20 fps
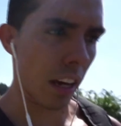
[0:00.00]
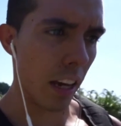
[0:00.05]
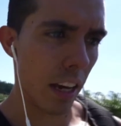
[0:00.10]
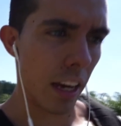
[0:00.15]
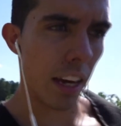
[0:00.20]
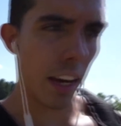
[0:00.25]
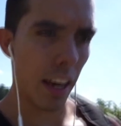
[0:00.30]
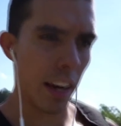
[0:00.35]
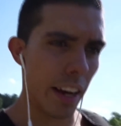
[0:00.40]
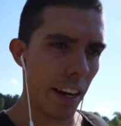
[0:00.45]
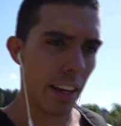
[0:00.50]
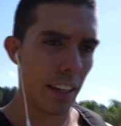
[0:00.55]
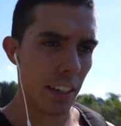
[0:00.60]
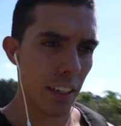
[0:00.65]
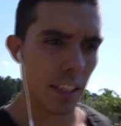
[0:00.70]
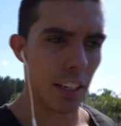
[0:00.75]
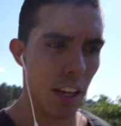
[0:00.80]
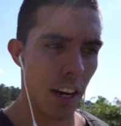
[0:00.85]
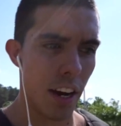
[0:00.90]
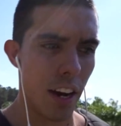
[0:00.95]

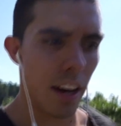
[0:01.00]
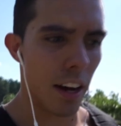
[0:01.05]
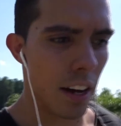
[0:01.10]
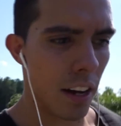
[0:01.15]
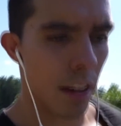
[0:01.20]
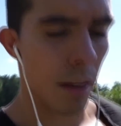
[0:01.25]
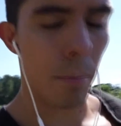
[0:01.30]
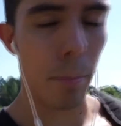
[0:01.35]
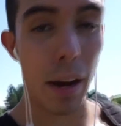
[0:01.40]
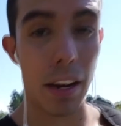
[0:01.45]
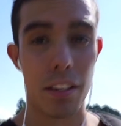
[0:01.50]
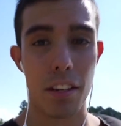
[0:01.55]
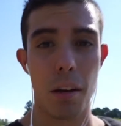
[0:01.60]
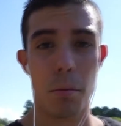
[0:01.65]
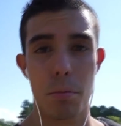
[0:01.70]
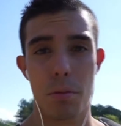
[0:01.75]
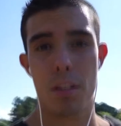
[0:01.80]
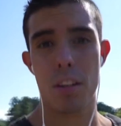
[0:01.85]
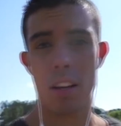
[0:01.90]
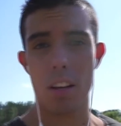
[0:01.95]
and uh,
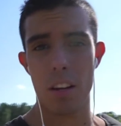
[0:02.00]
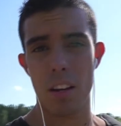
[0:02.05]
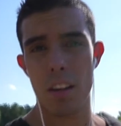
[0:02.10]
biceps.